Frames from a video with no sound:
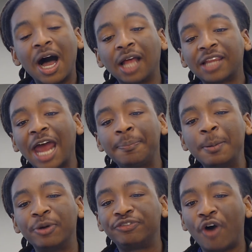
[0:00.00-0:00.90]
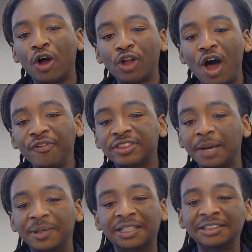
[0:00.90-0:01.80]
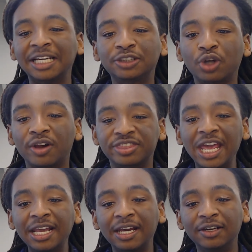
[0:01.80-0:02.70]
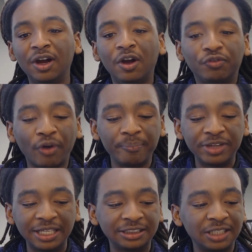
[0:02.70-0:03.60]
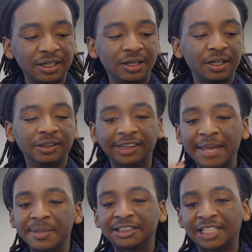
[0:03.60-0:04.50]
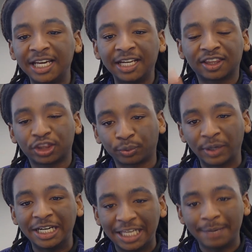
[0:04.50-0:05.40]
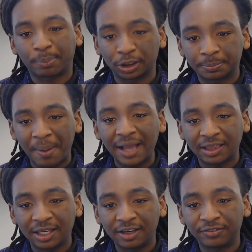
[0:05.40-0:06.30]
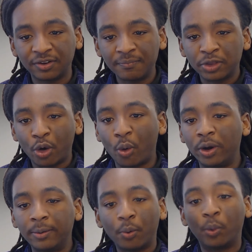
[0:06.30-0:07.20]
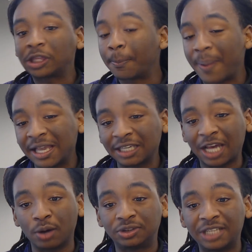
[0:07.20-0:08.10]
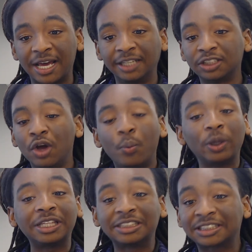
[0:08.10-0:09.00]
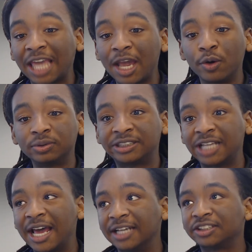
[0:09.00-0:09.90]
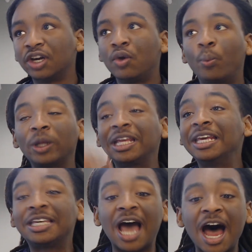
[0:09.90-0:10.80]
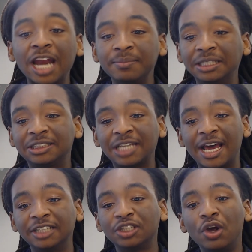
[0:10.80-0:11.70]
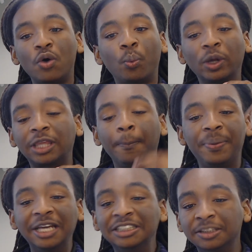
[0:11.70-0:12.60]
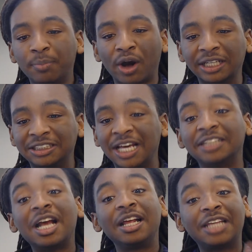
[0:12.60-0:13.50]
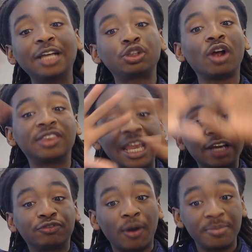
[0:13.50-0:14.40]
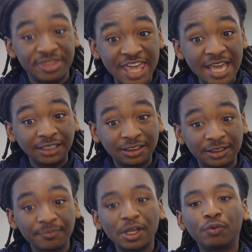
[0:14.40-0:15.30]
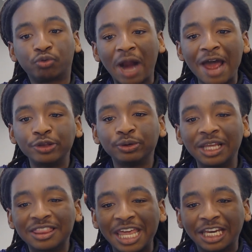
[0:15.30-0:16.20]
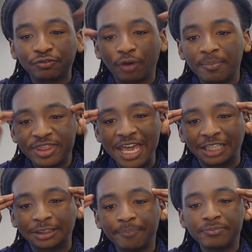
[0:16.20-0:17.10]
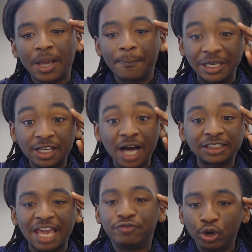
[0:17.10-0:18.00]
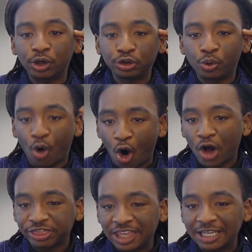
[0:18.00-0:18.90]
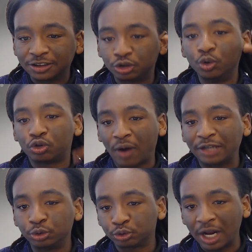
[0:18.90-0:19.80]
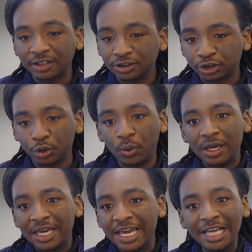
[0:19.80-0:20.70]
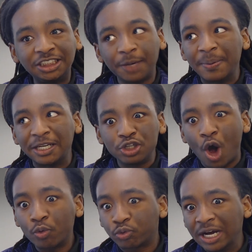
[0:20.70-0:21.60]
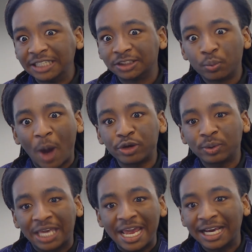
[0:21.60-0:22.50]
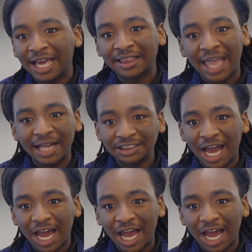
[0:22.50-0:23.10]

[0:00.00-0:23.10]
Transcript: a lot of people fall off there because they start thinking from this limited 3D perspective on what the bank account says, what the scale says, what the economy says, what the business market says. They start thinking from this rather than thinking from this. Because if you could do all things through Christ who strengthens you, it should be no reason why you can't get that